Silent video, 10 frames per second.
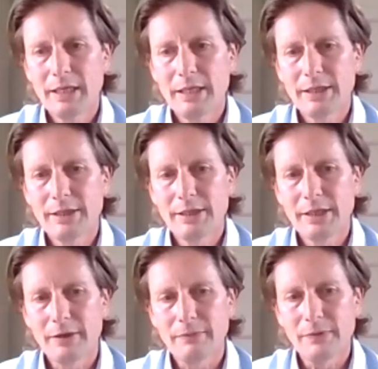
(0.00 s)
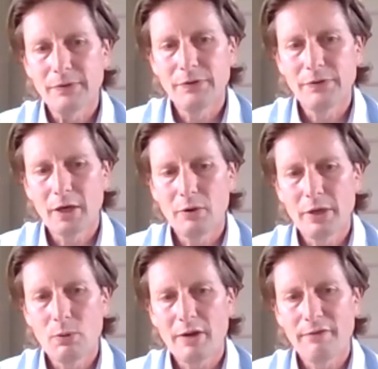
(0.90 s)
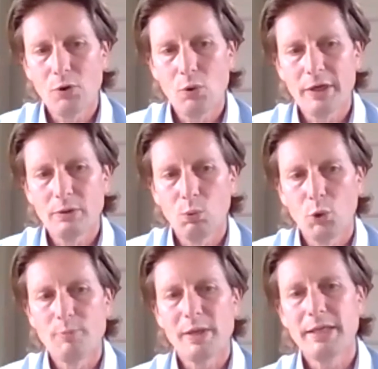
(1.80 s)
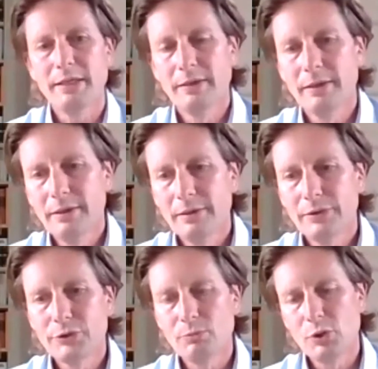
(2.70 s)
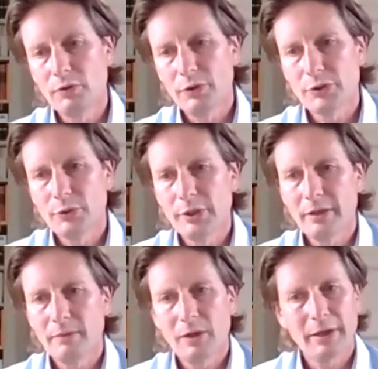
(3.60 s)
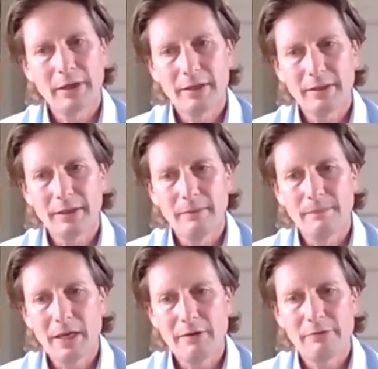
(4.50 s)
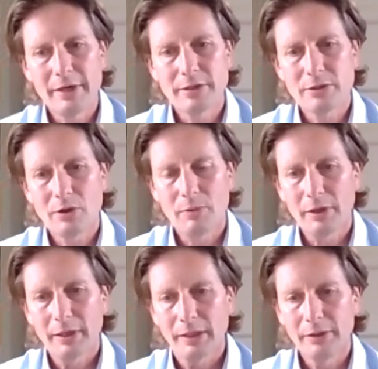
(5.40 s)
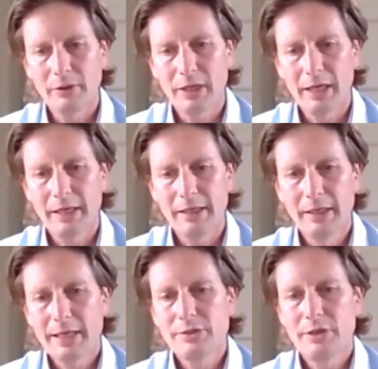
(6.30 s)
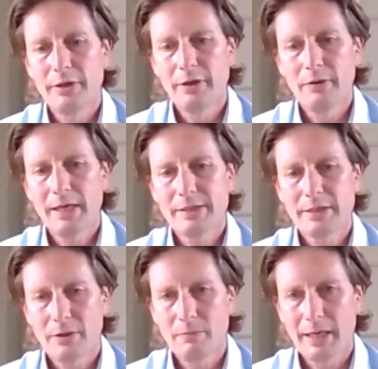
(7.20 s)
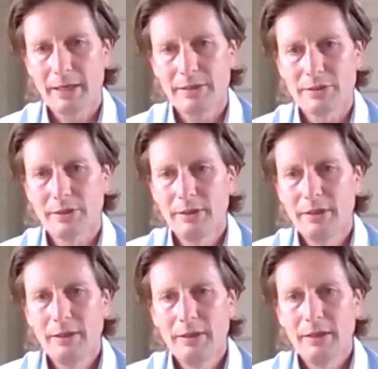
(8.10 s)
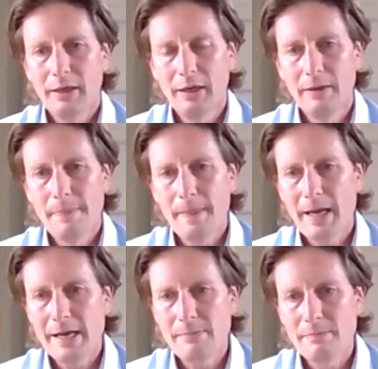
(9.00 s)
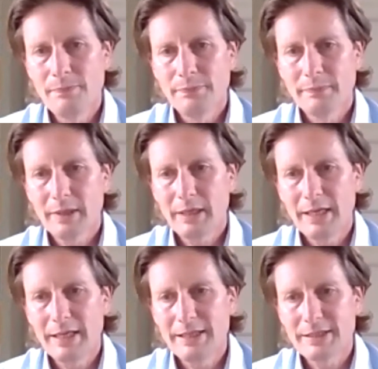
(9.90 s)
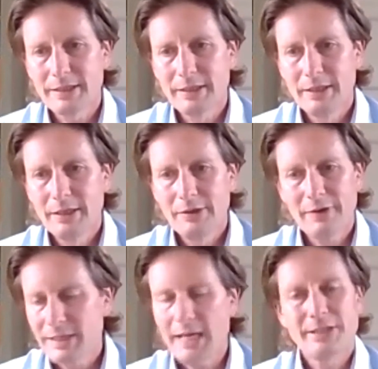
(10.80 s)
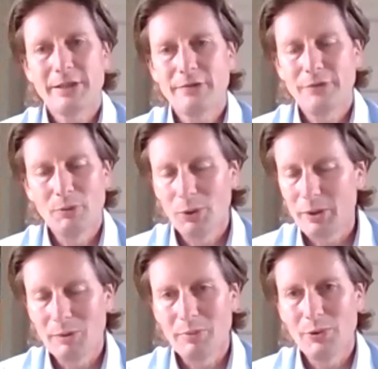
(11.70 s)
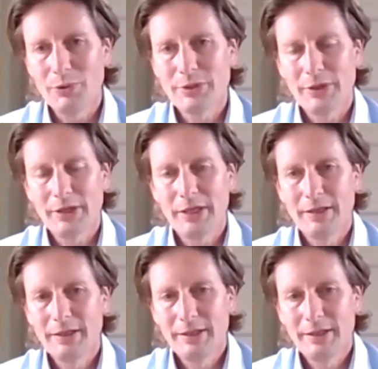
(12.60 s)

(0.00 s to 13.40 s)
you know, the only way forward would be to move on to another market. Every stock market in the UK, as you know, has its own baggage. AIM is fantastic for the bulletin boards and the